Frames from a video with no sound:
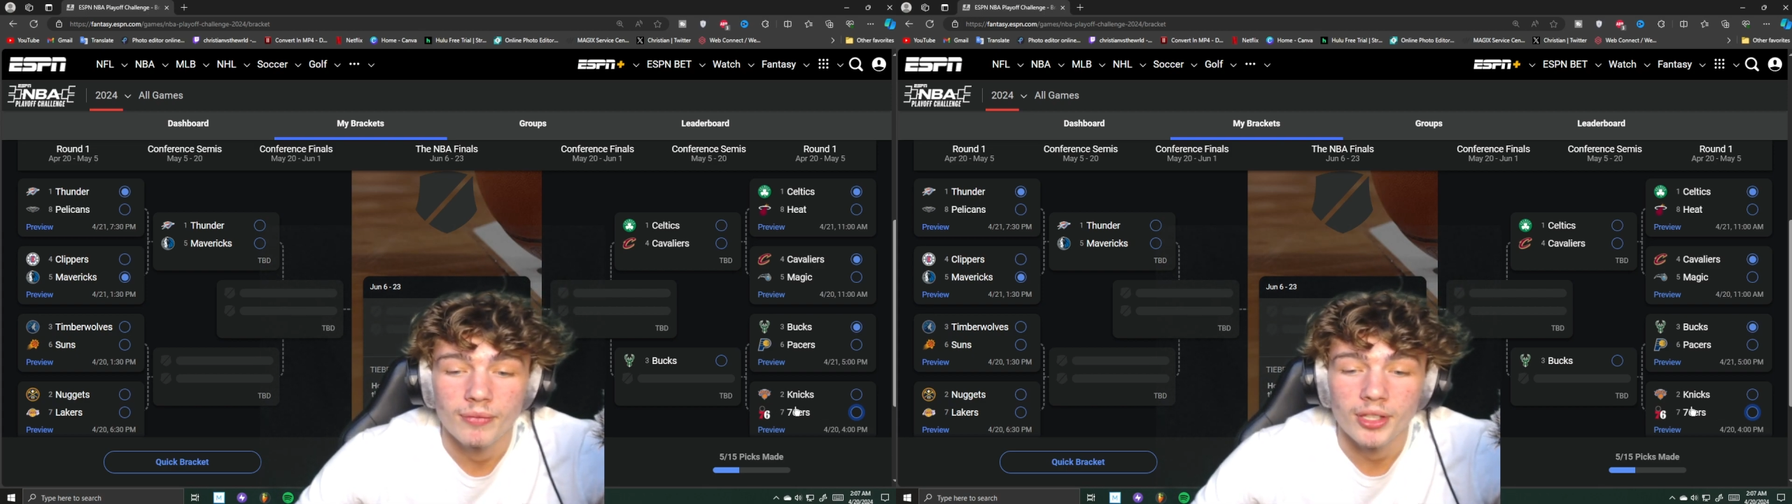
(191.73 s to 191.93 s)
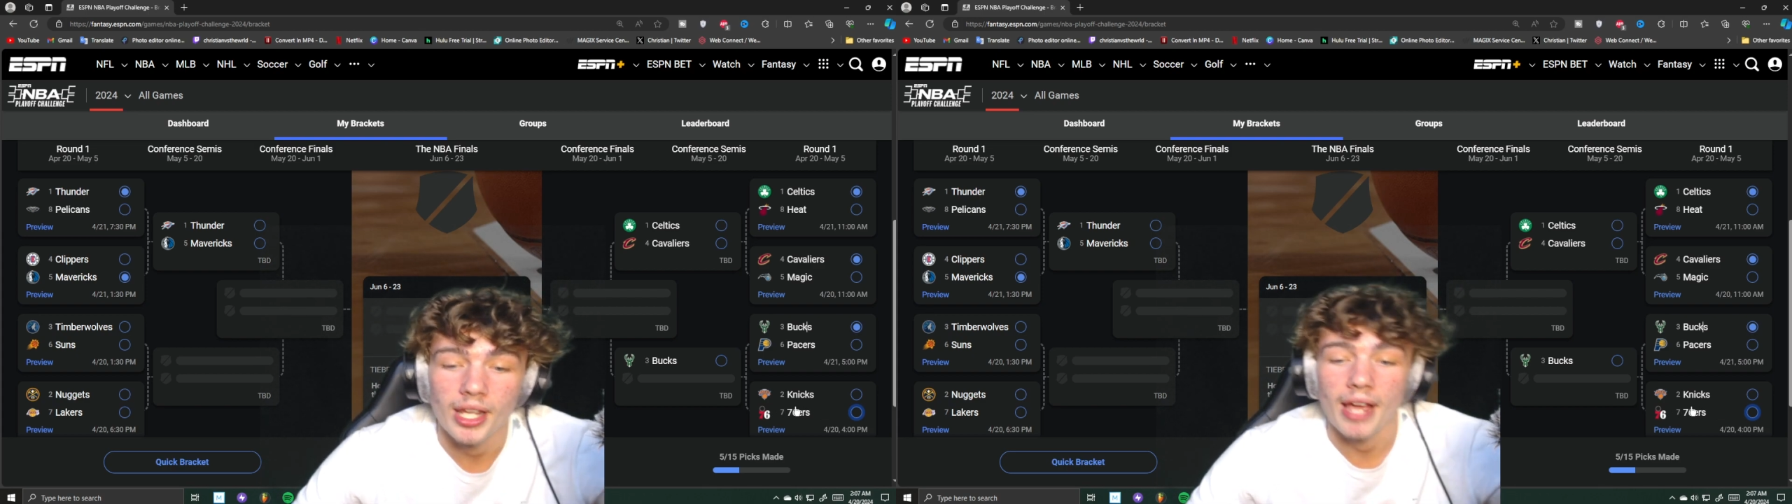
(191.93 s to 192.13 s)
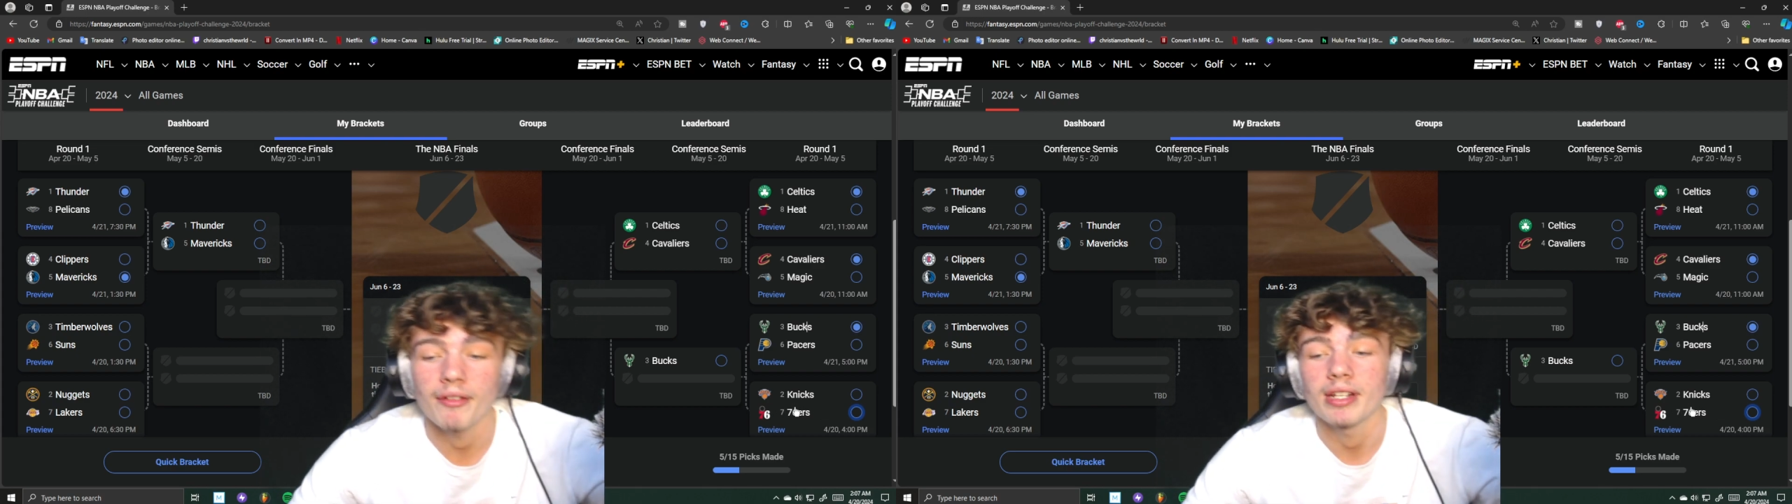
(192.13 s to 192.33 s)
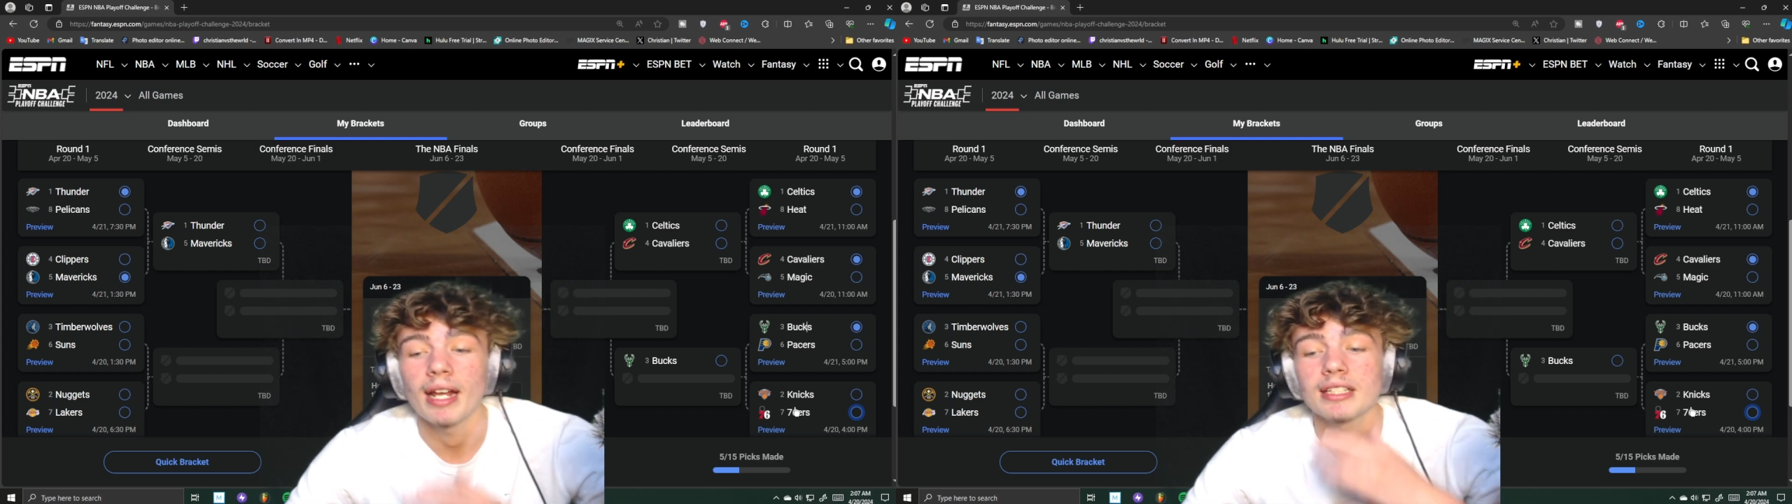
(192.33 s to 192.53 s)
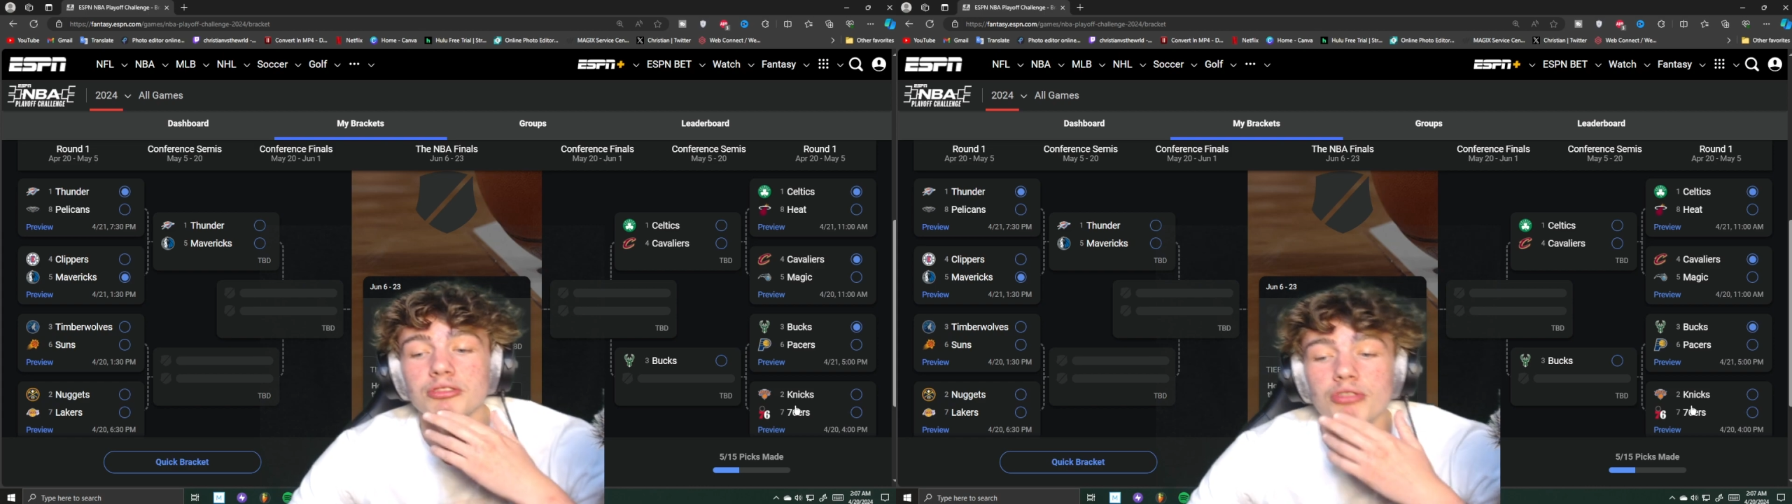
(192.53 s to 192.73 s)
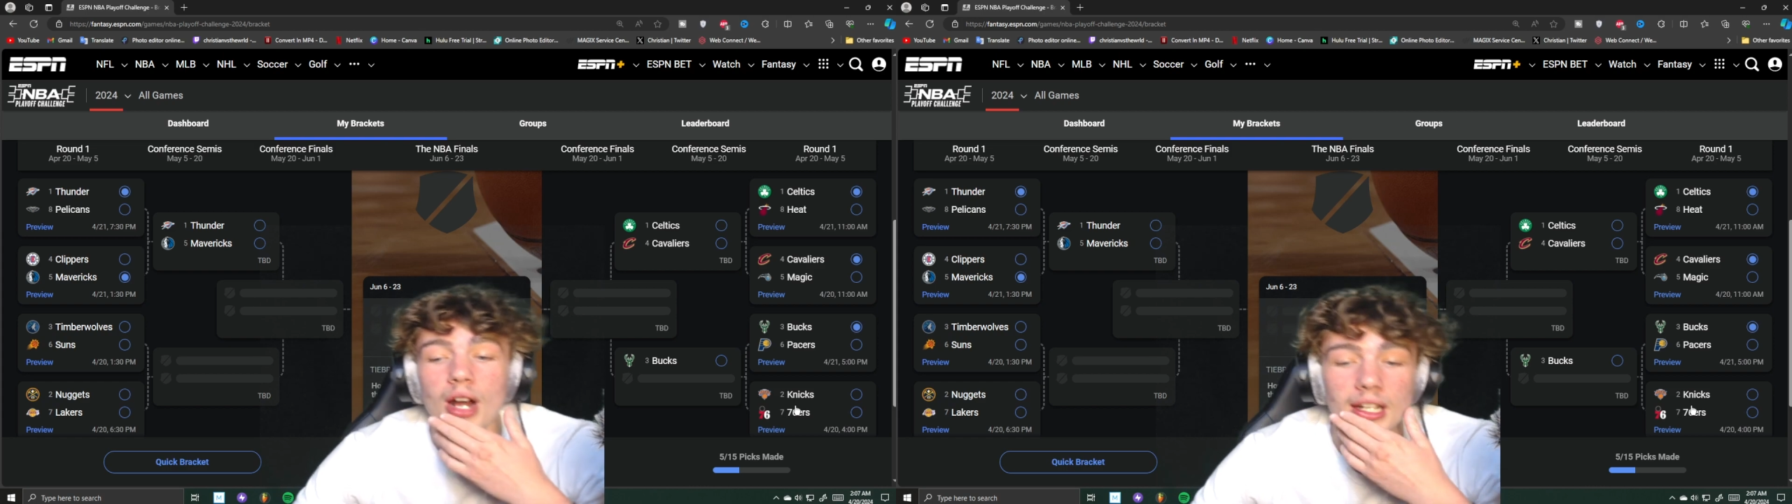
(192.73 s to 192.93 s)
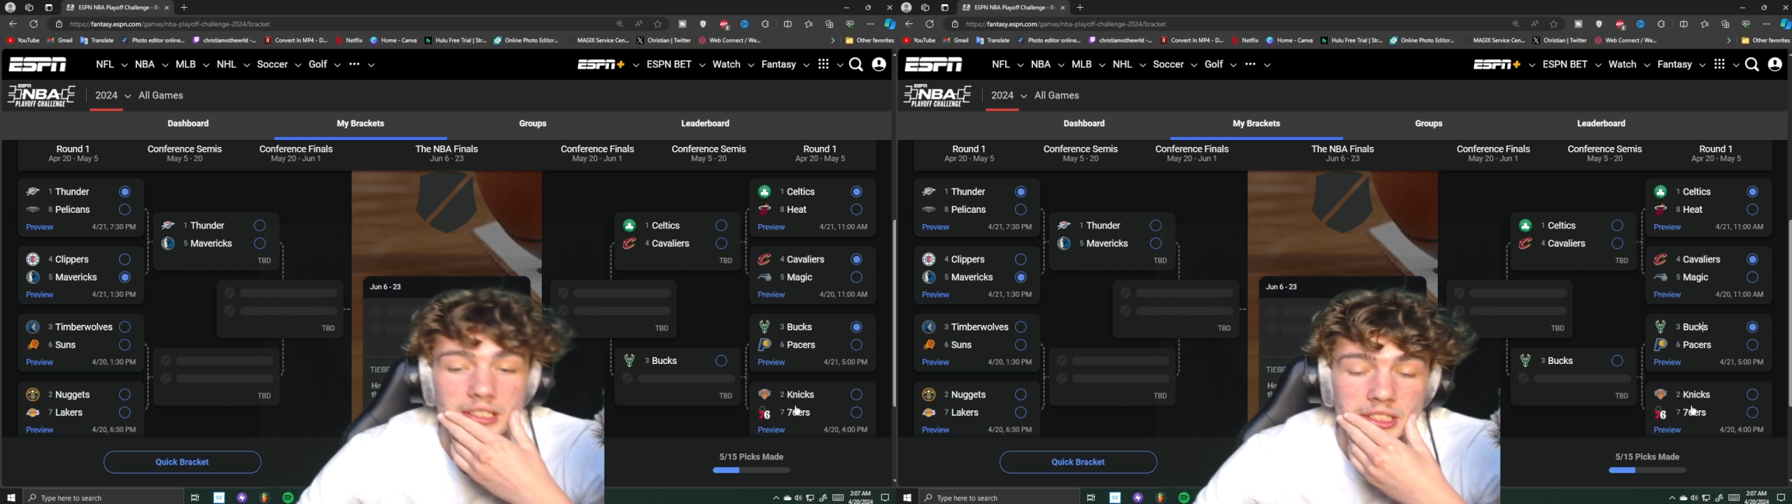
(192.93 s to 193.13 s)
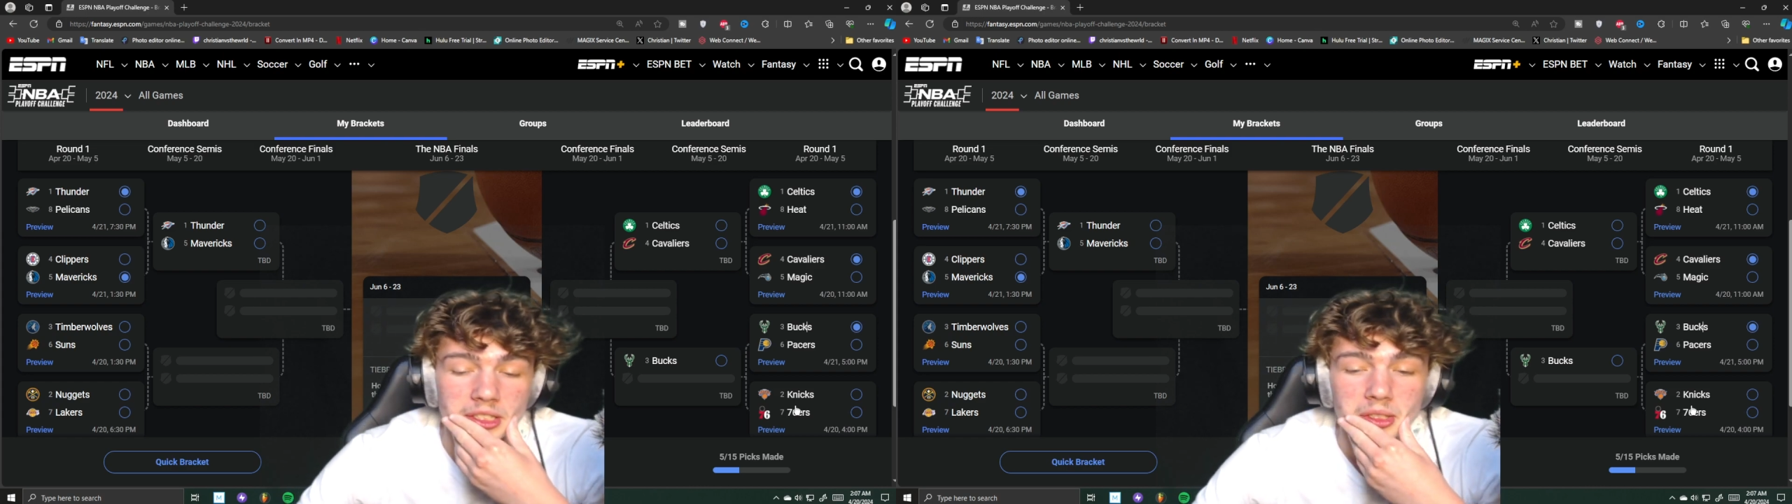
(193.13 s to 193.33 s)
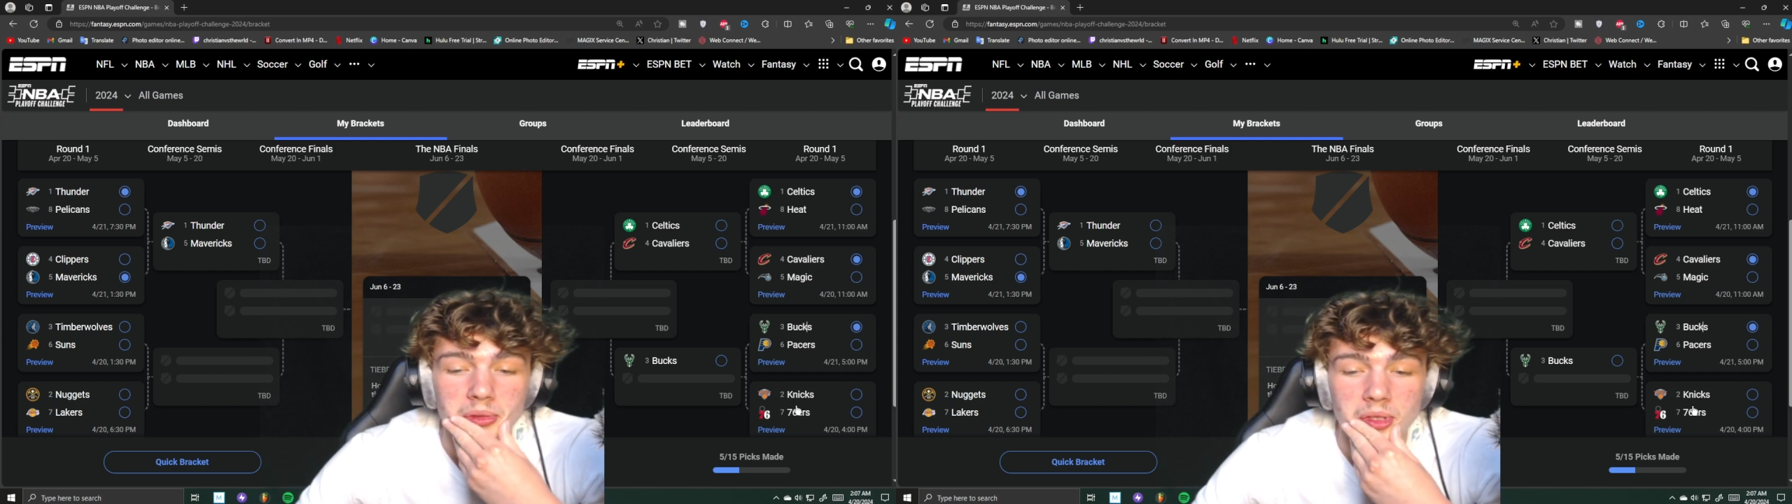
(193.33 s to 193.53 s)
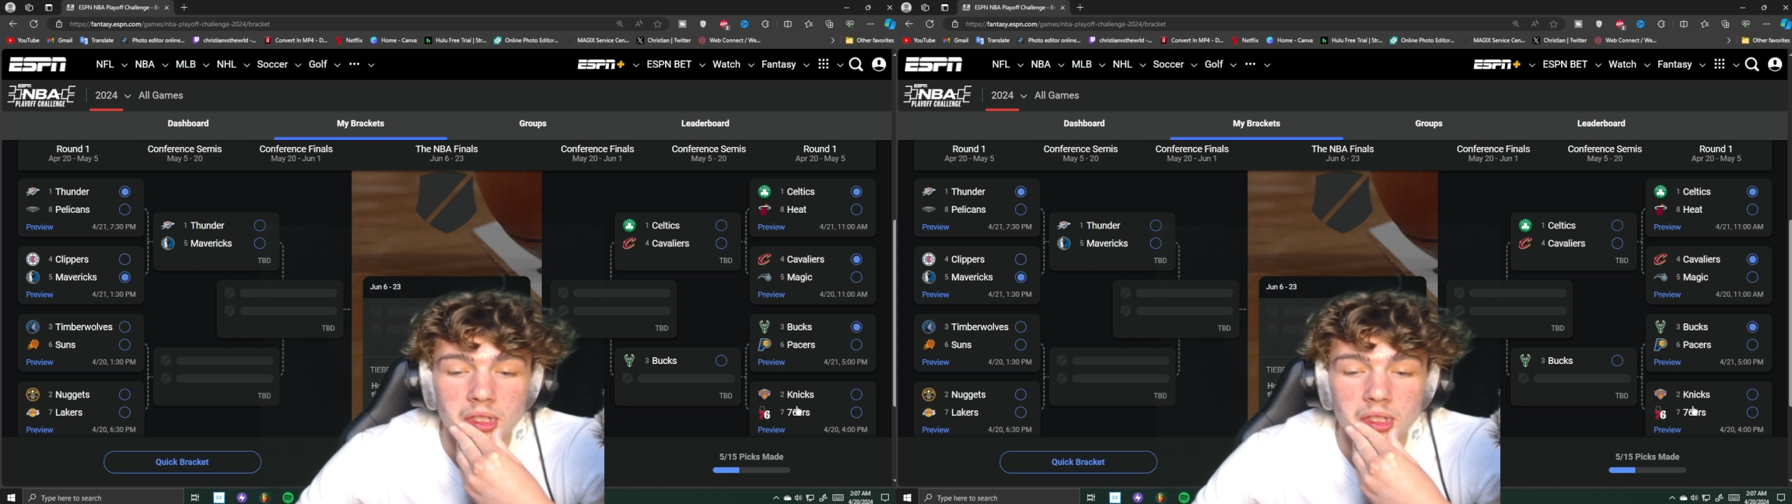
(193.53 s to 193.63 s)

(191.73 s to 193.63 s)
They have a nice roster.